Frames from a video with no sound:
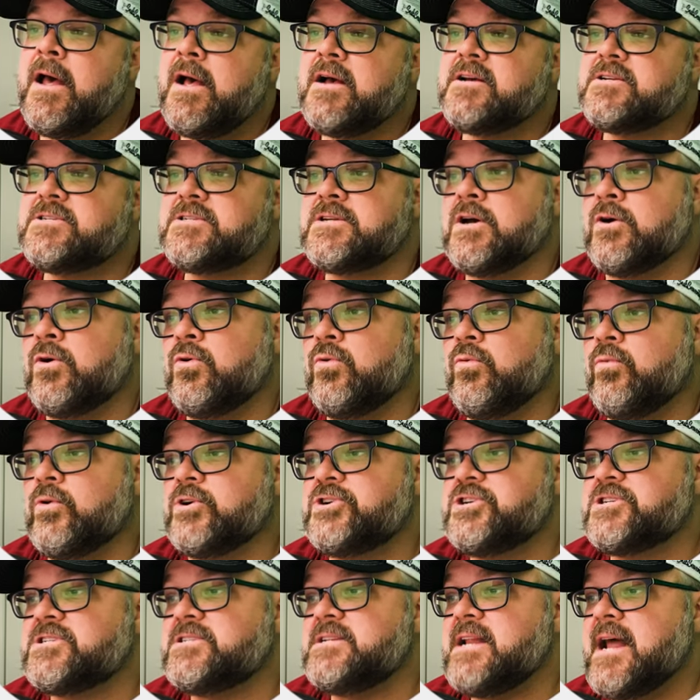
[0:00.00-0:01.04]
So we're
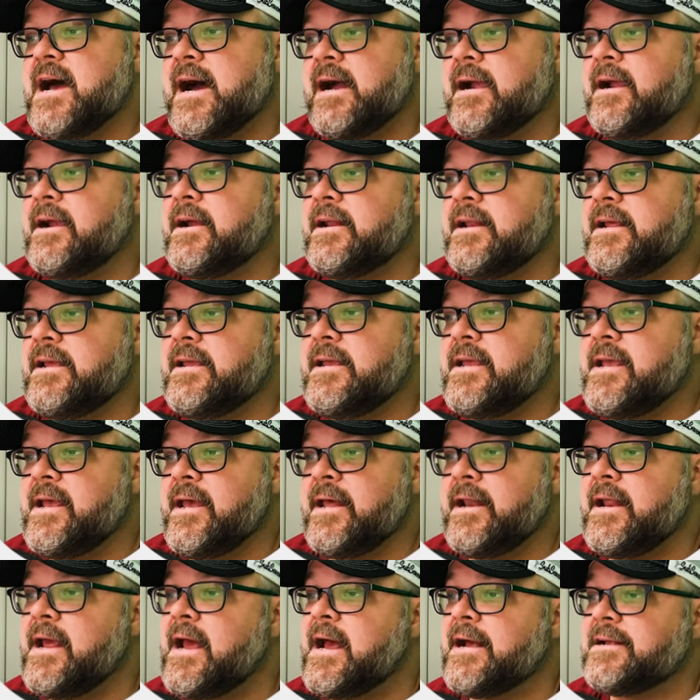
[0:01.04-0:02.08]
just not going to
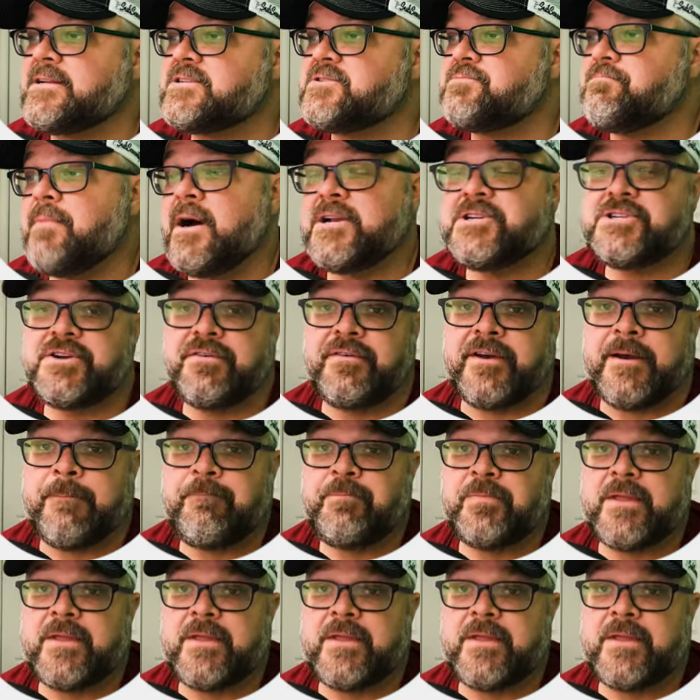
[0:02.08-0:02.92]
get as much of it.